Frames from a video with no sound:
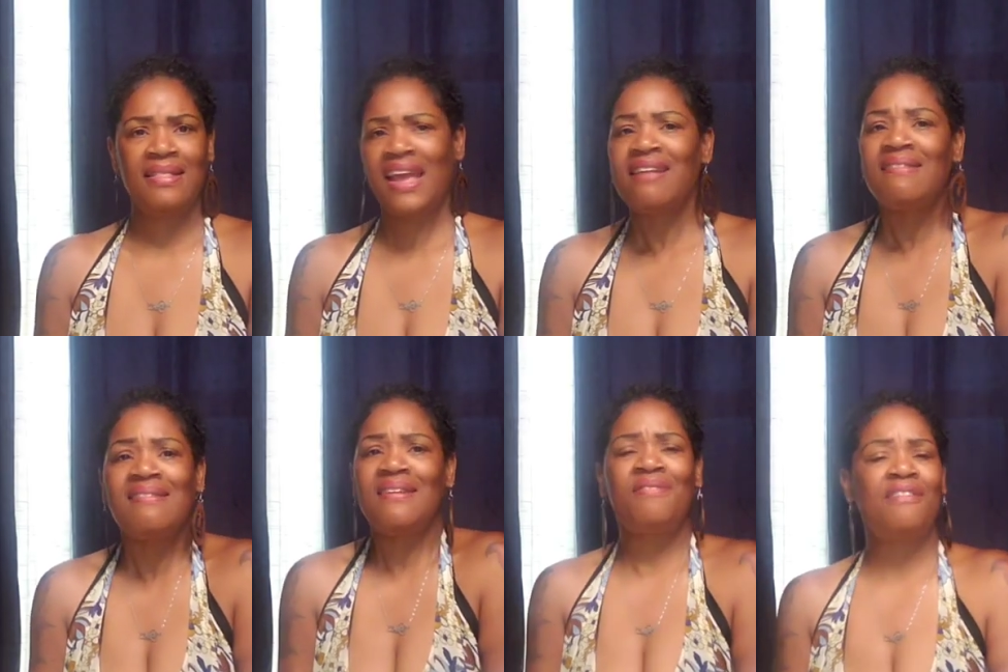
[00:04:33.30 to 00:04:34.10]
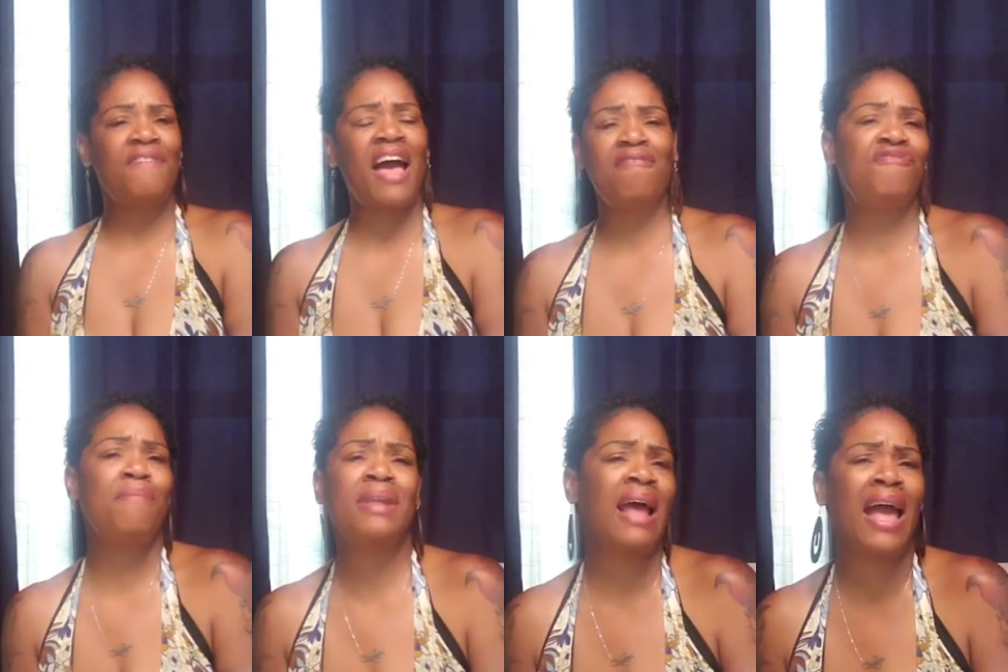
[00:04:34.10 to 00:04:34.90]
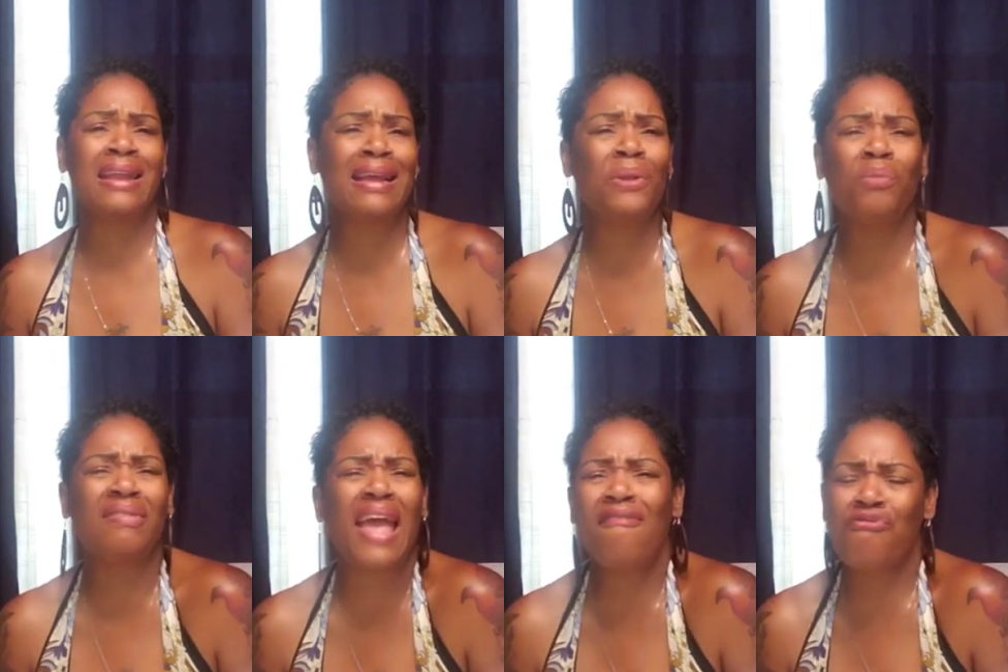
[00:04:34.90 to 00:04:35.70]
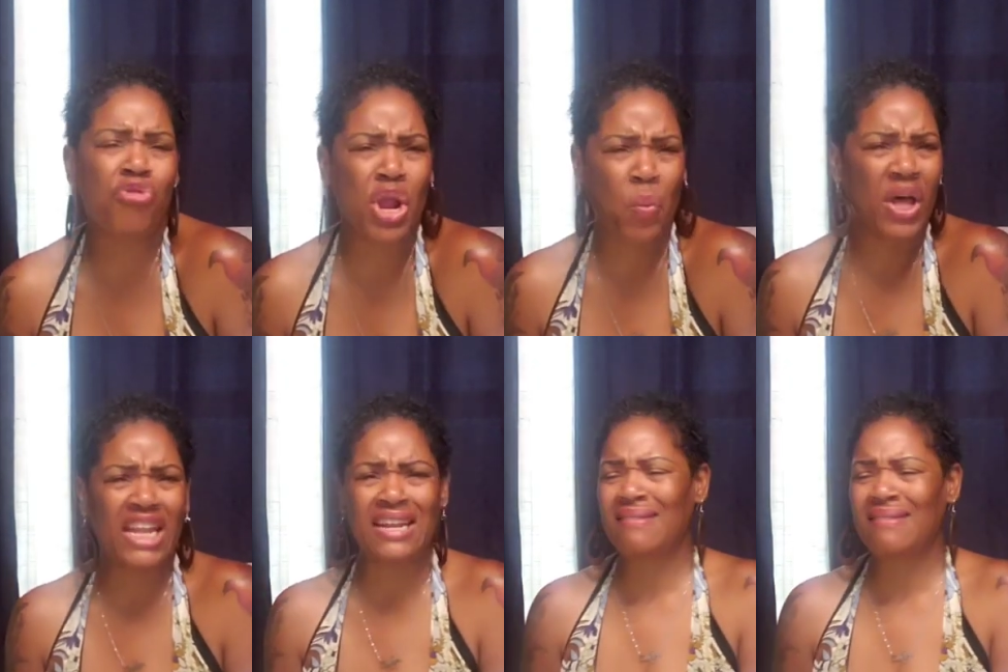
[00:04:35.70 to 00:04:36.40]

The essence of the divine feminine includes everyone.